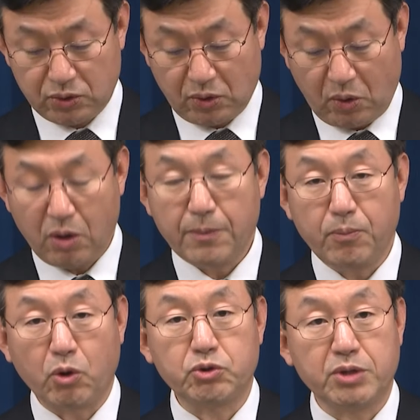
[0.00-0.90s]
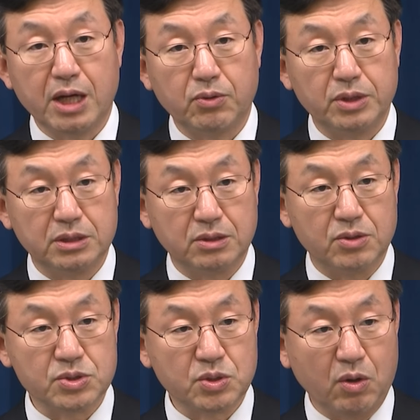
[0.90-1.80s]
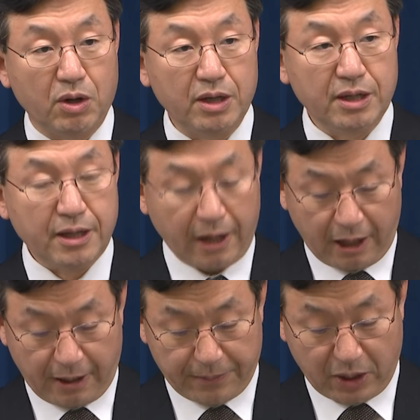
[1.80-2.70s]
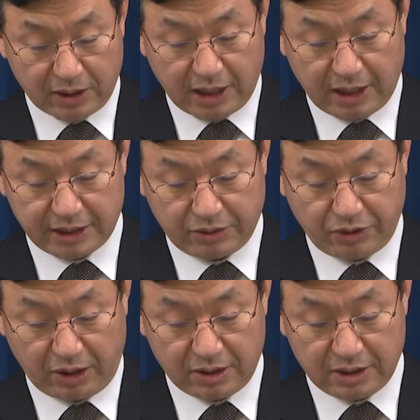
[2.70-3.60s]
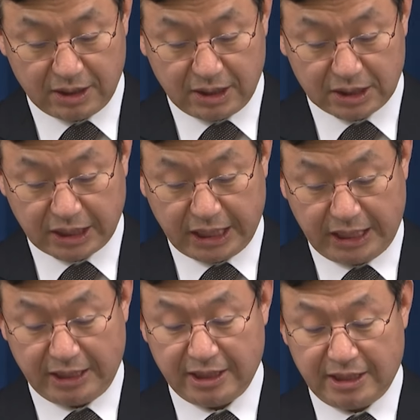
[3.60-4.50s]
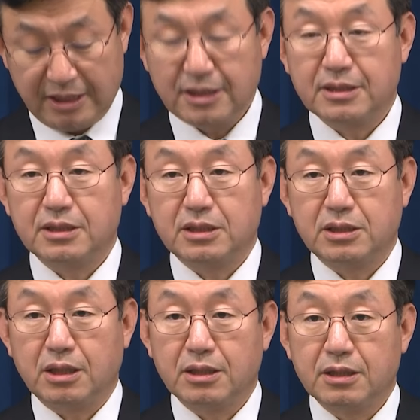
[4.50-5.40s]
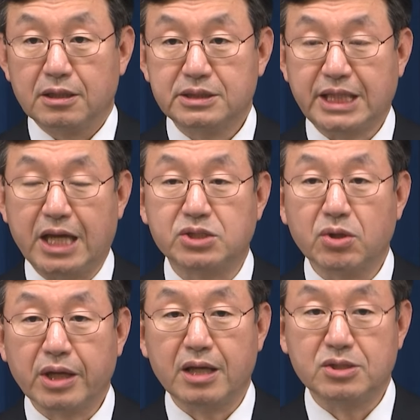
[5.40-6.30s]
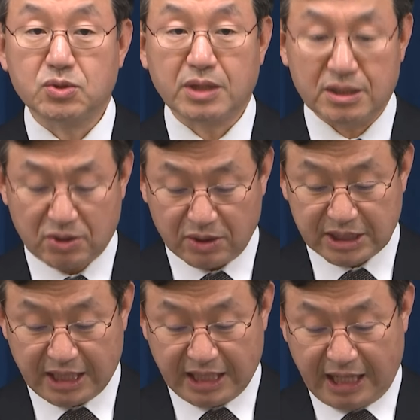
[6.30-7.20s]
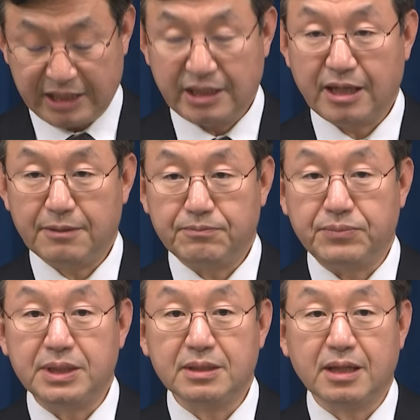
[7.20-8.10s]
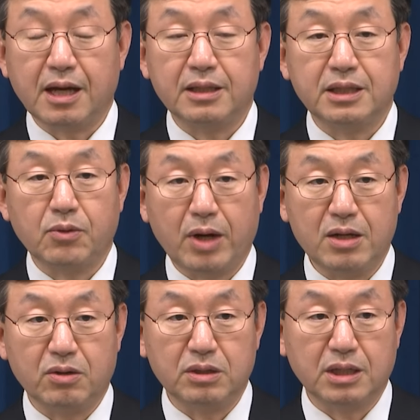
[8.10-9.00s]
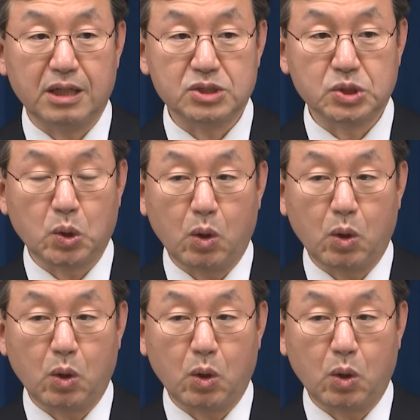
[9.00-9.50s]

where the economy is led by private spending rather than government financing. If domestic consumption expands, the country's economic growth will continue, potentially exceeding this year's